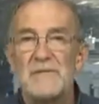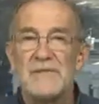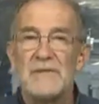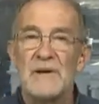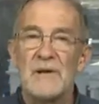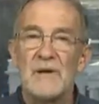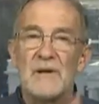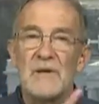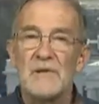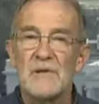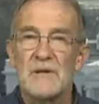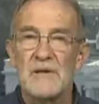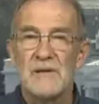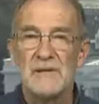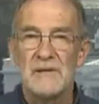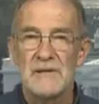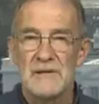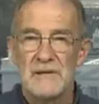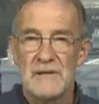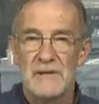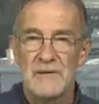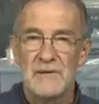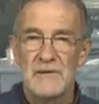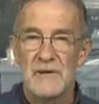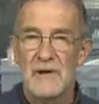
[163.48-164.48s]
fellow
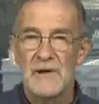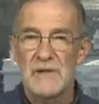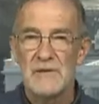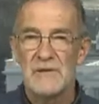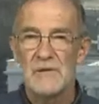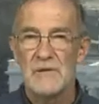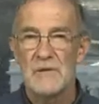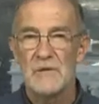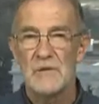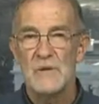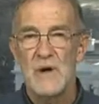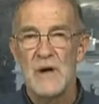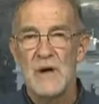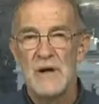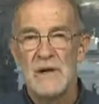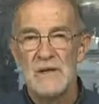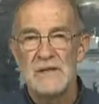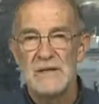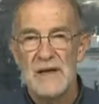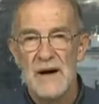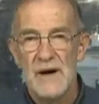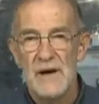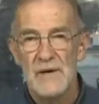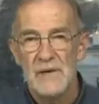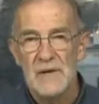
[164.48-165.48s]
that tried to
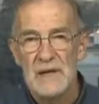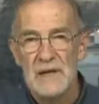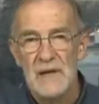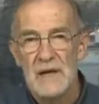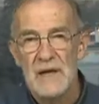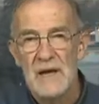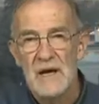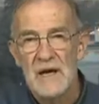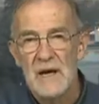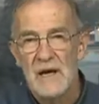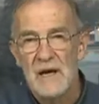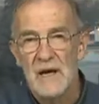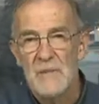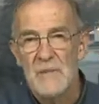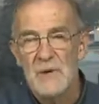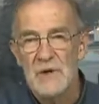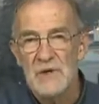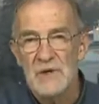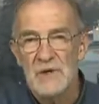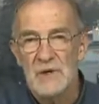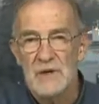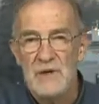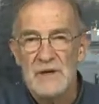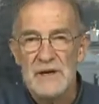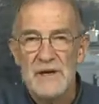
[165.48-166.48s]
down a
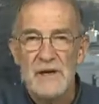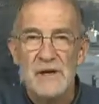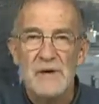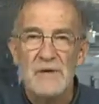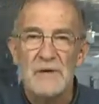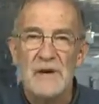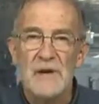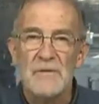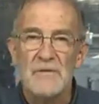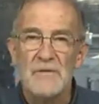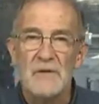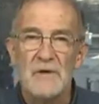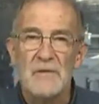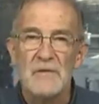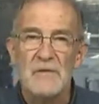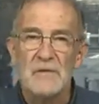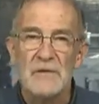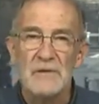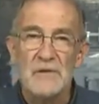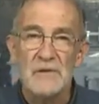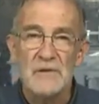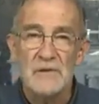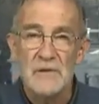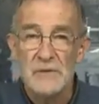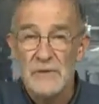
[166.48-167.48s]
commercial aircraft over
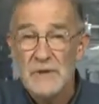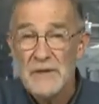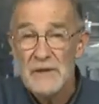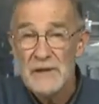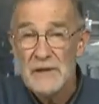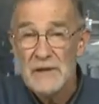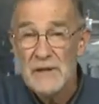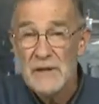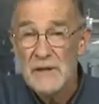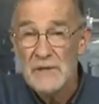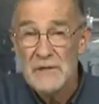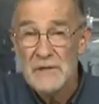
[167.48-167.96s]
Detroit on